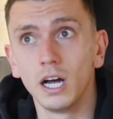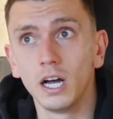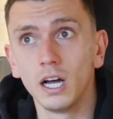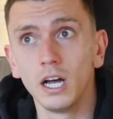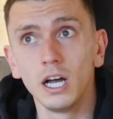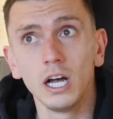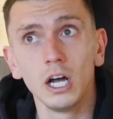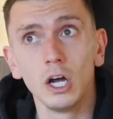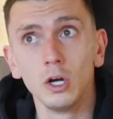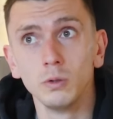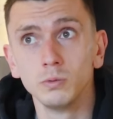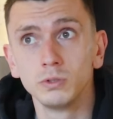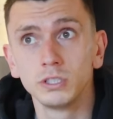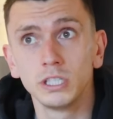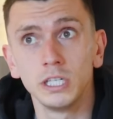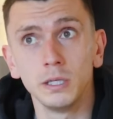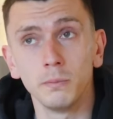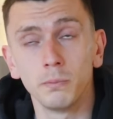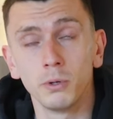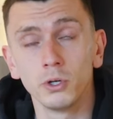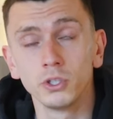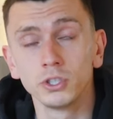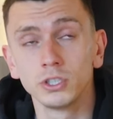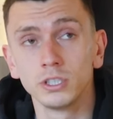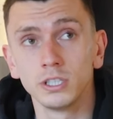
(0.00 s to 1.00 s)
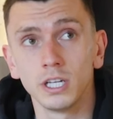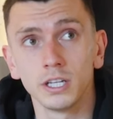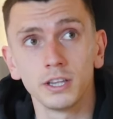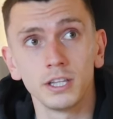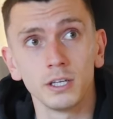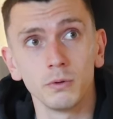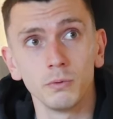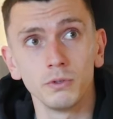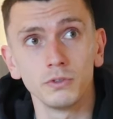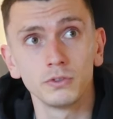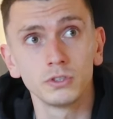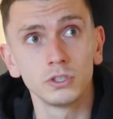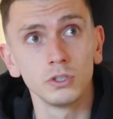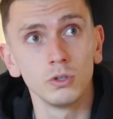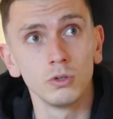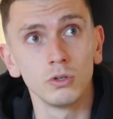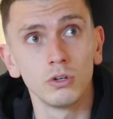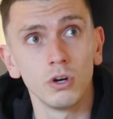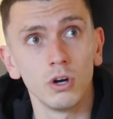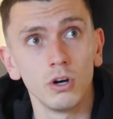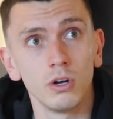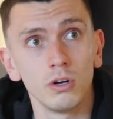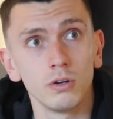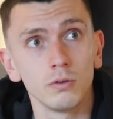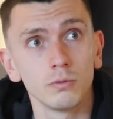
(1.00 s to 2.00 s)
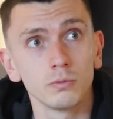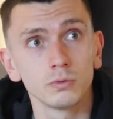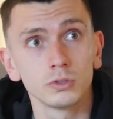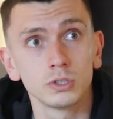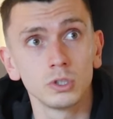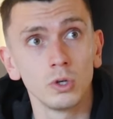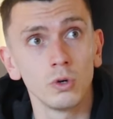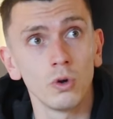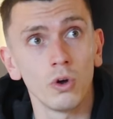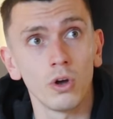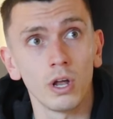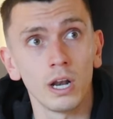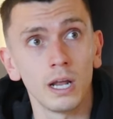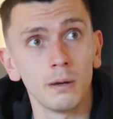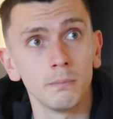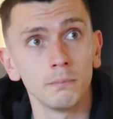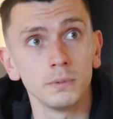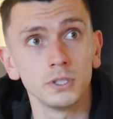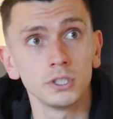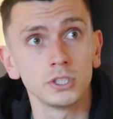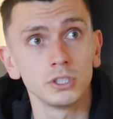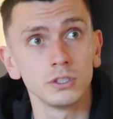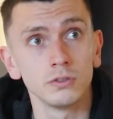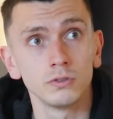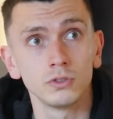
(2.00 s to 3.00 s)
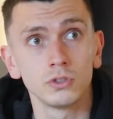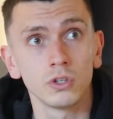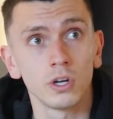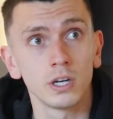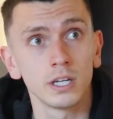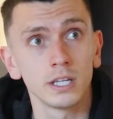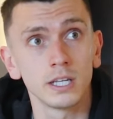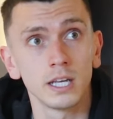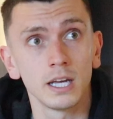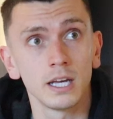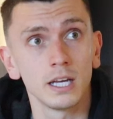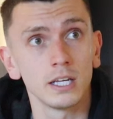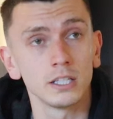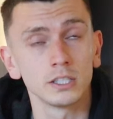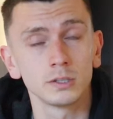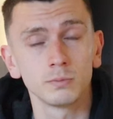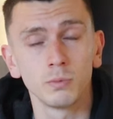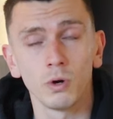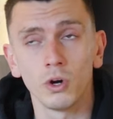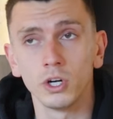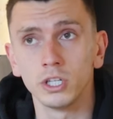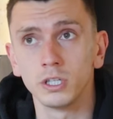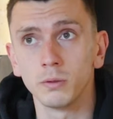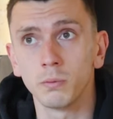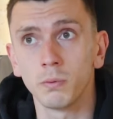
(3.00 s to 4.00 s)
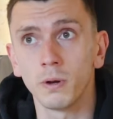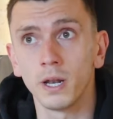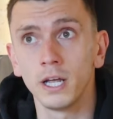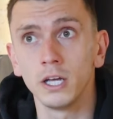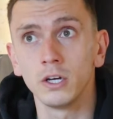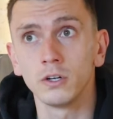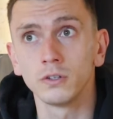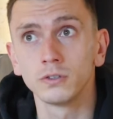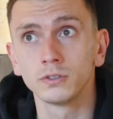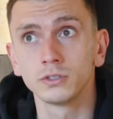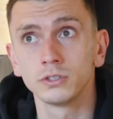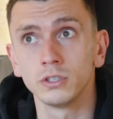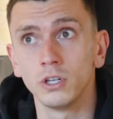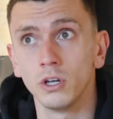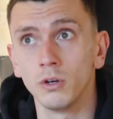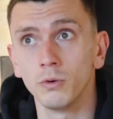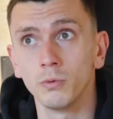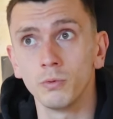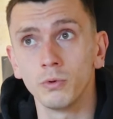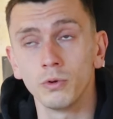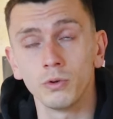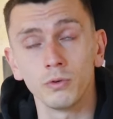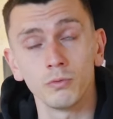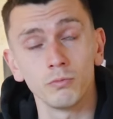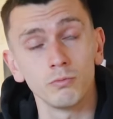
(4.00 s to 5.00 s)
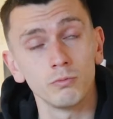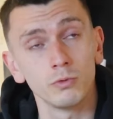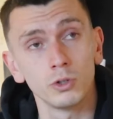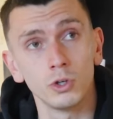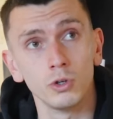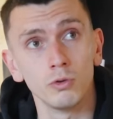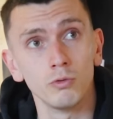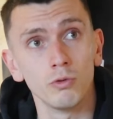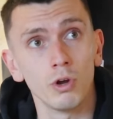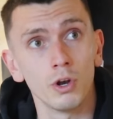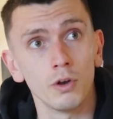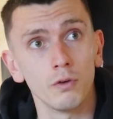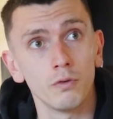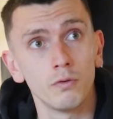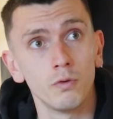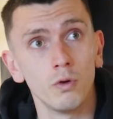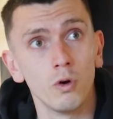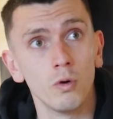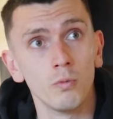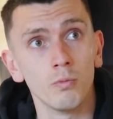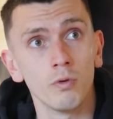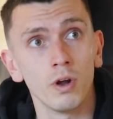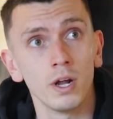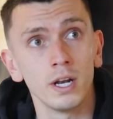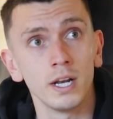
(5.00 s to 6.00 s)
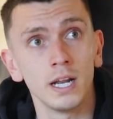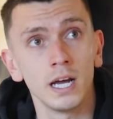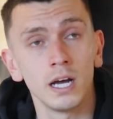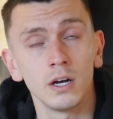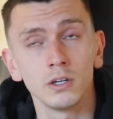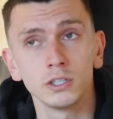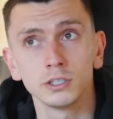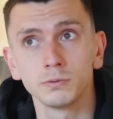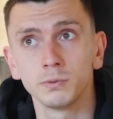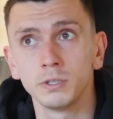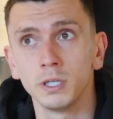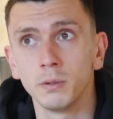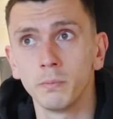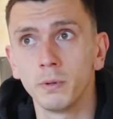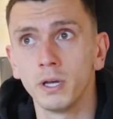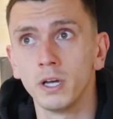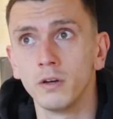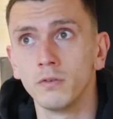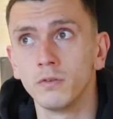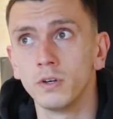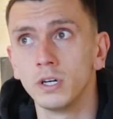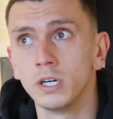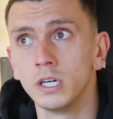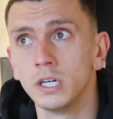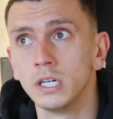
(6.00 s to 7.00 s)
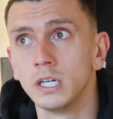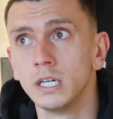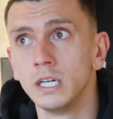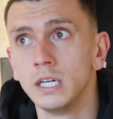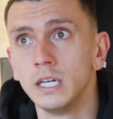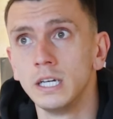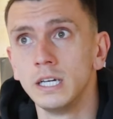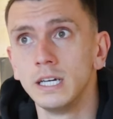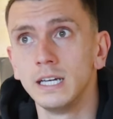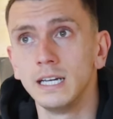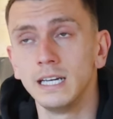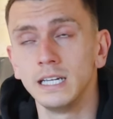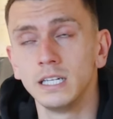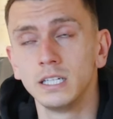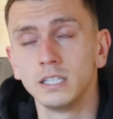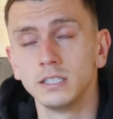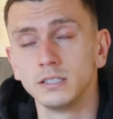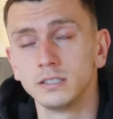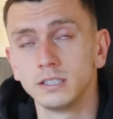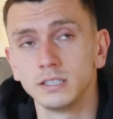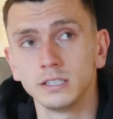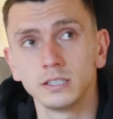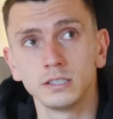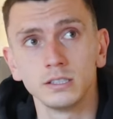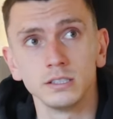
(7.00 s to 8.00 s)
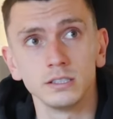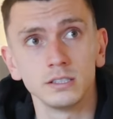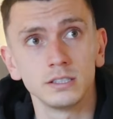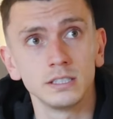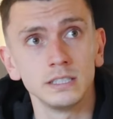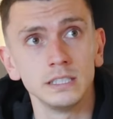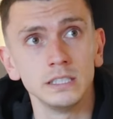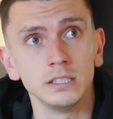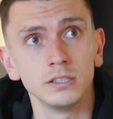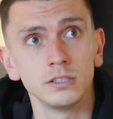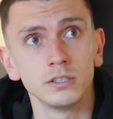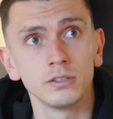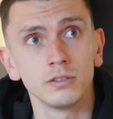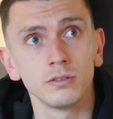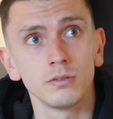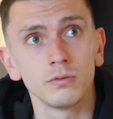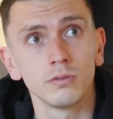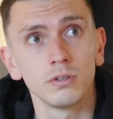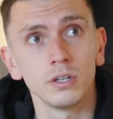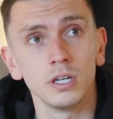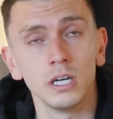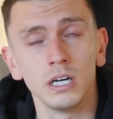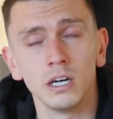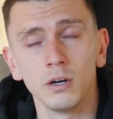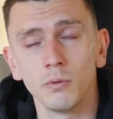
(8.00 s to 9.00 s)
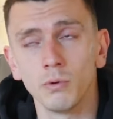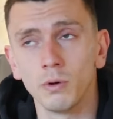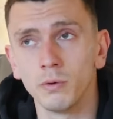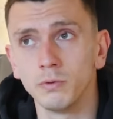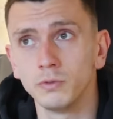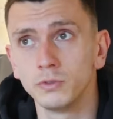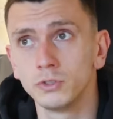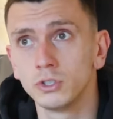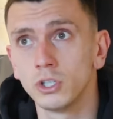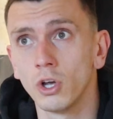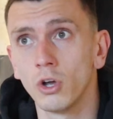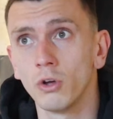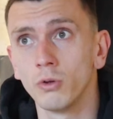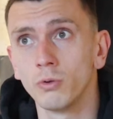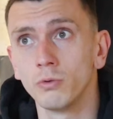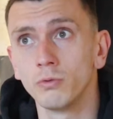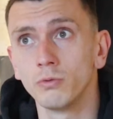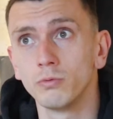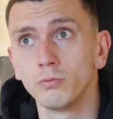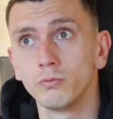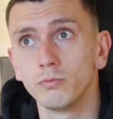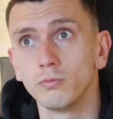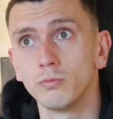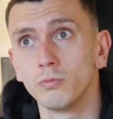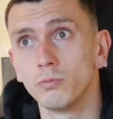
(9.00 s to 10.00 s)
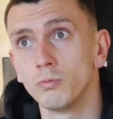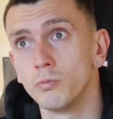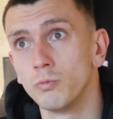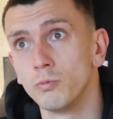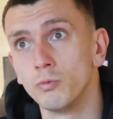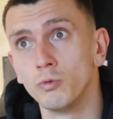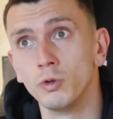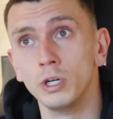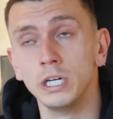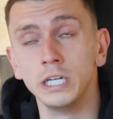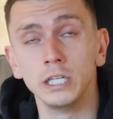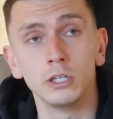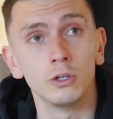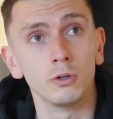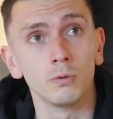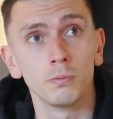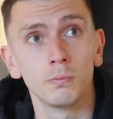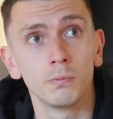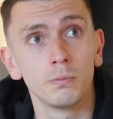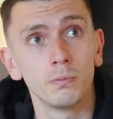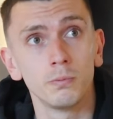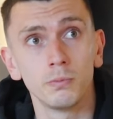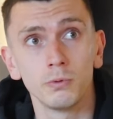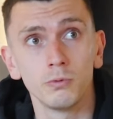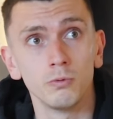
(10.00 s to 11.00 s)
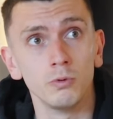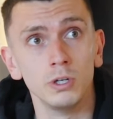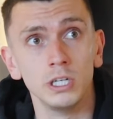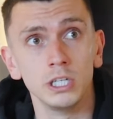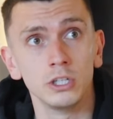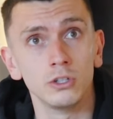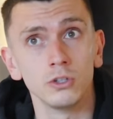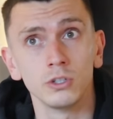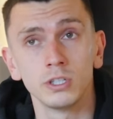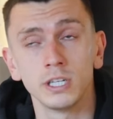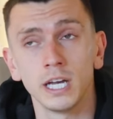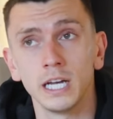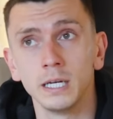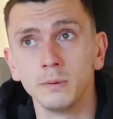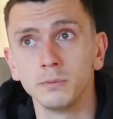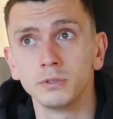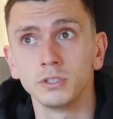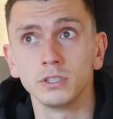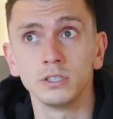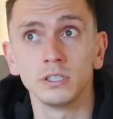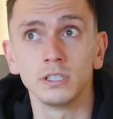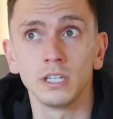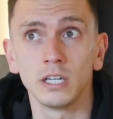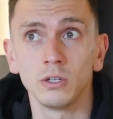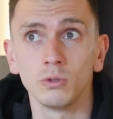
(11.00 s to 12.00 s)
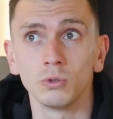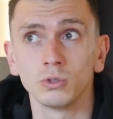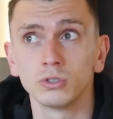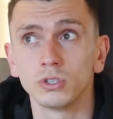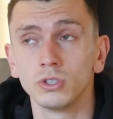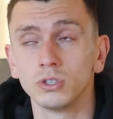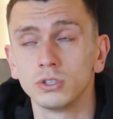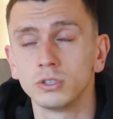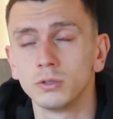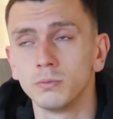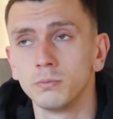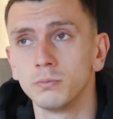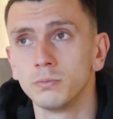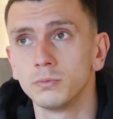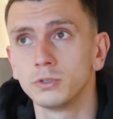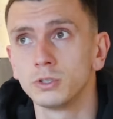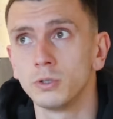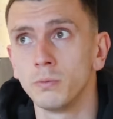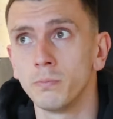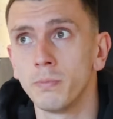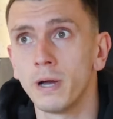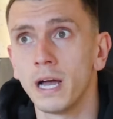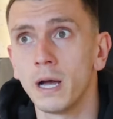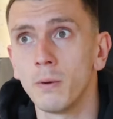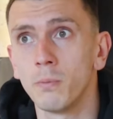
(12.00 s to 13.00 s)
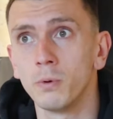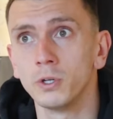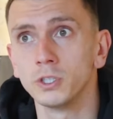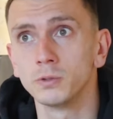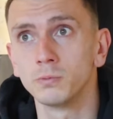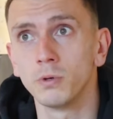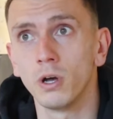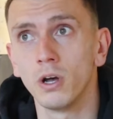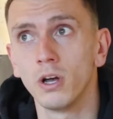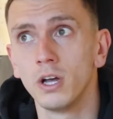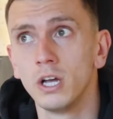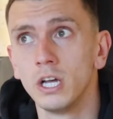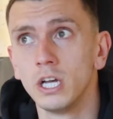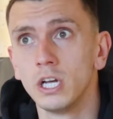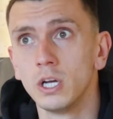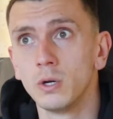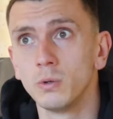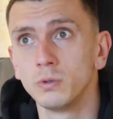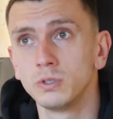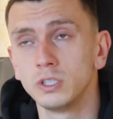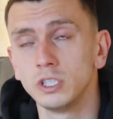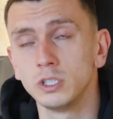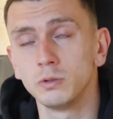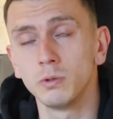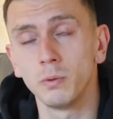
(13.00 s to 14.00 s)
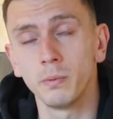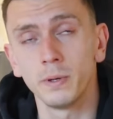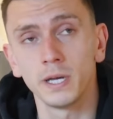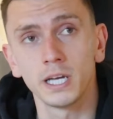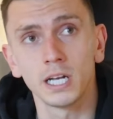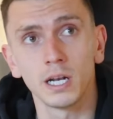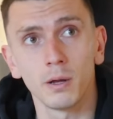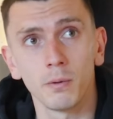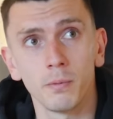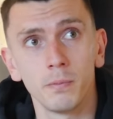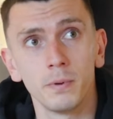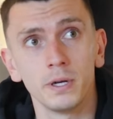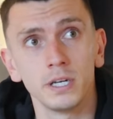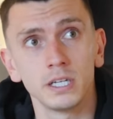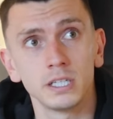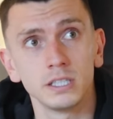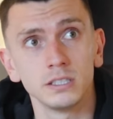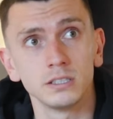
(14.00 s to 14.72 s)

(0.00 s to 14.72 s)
I hope to keep pushing. I think we've still got an ambition of trying to get a spot in the playoffs. You know, we're on good run of form right now. It's been a bit of a inconsistent season where we've shown really good games and also some bad ones, but we seem to be picking up a bit of